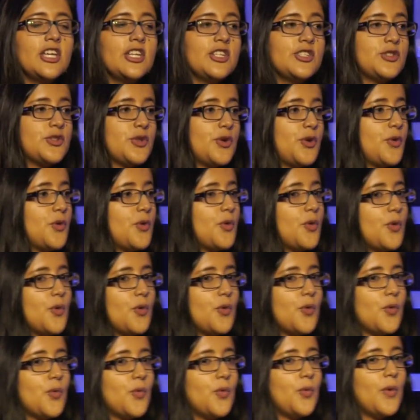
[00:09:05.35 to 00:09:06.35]
So
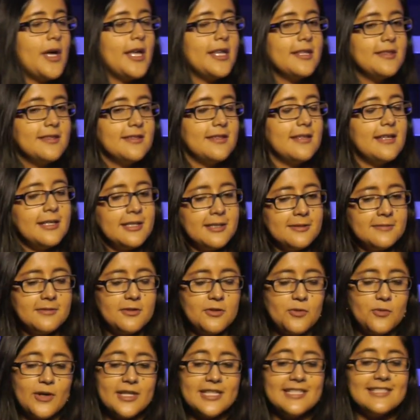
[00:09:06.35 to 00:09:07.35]
what
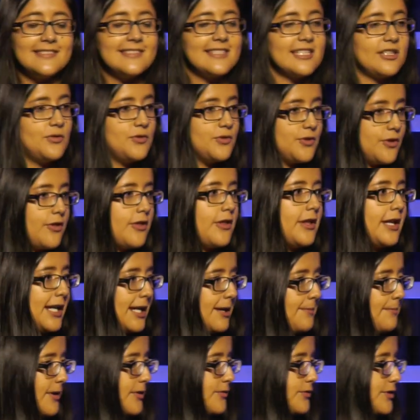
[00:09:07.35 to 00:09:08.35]
is the good thing
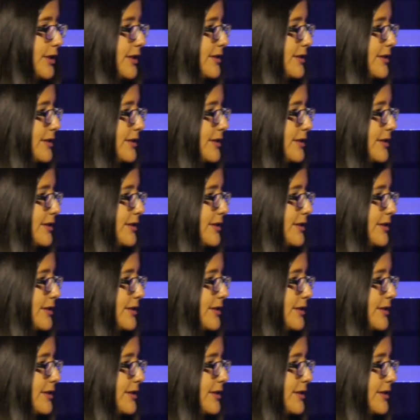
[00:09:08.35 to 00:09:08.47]
about